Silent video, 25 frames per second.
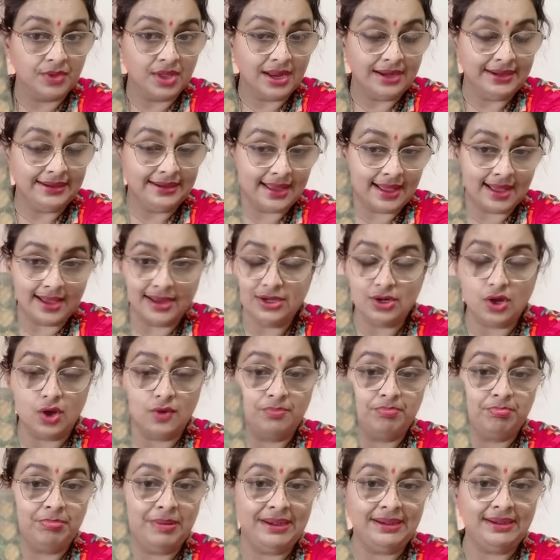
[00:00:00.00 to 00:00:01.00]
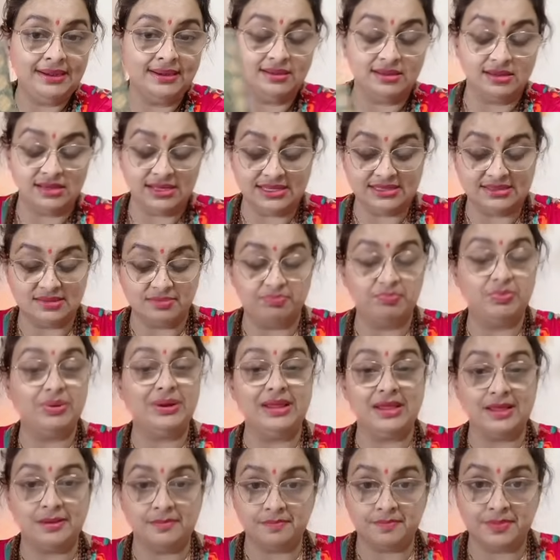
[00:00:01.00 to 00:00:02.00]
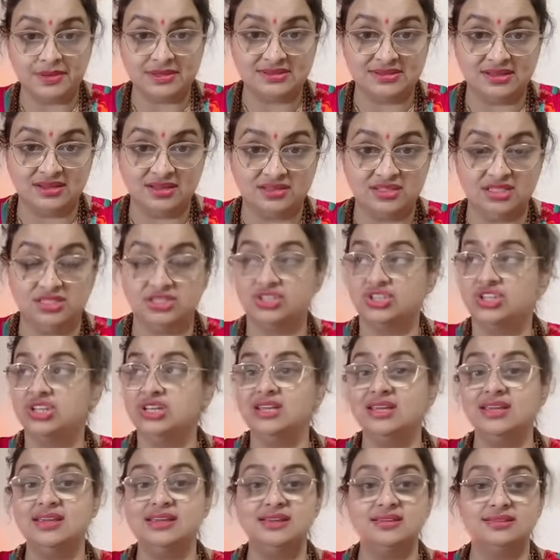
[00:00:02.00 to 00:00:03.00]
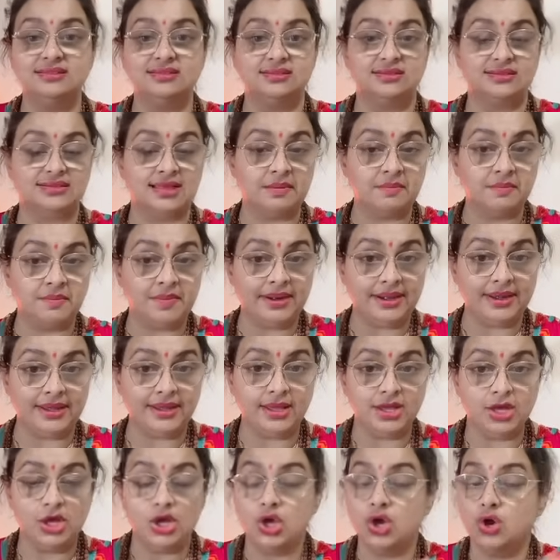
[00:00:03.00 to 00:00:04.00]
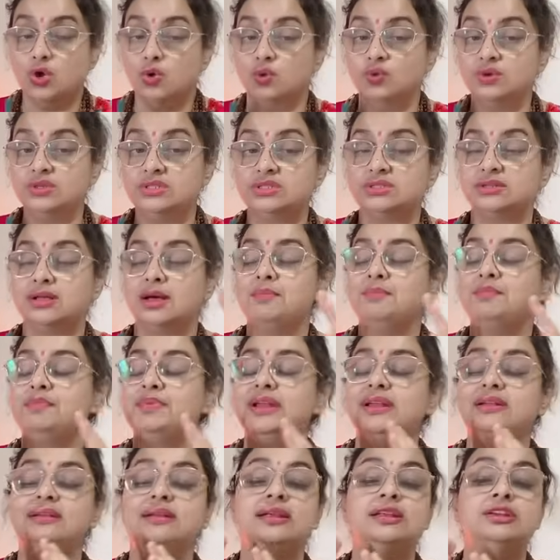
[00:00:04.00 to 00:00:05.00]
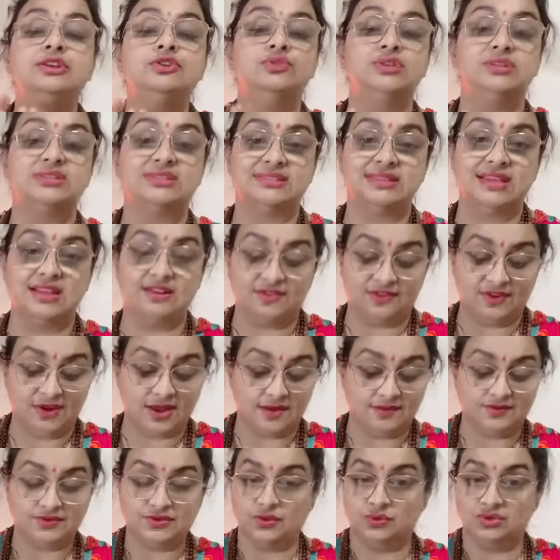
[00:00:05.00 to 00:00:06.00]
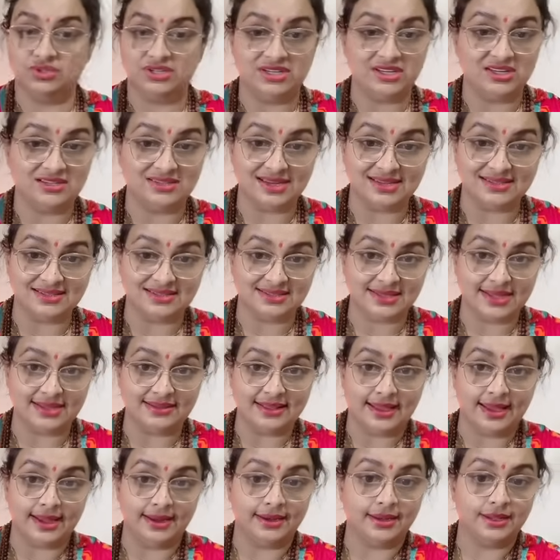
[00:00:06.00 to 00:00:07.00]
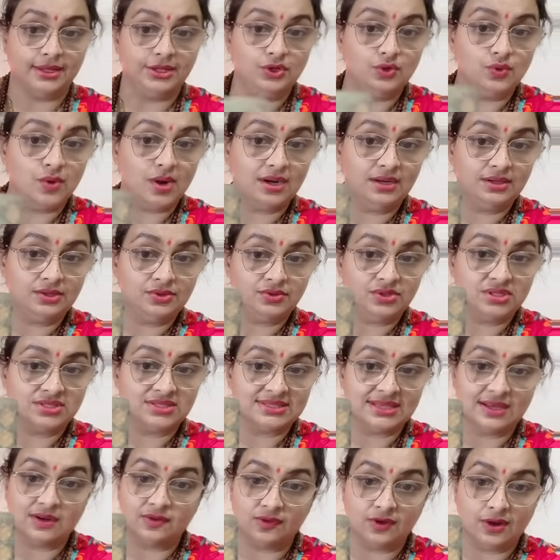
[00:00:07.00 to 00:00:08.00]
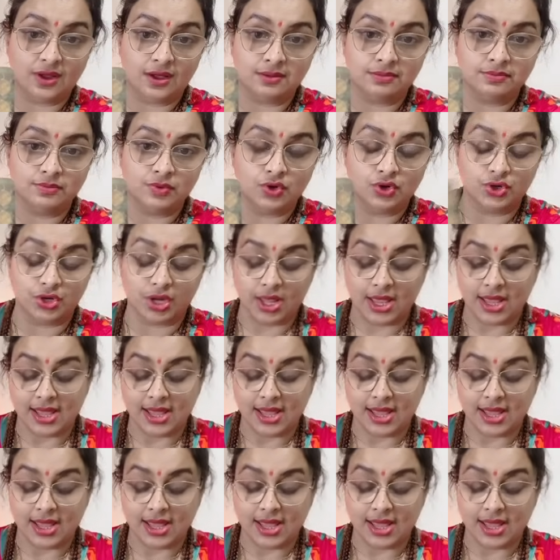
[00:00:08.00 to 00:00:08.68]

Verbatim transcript: nine of pentacle is a pre-empress energy she is somebody who is completely into the self-love zone. Didn't I say that? You are into the self-love mode.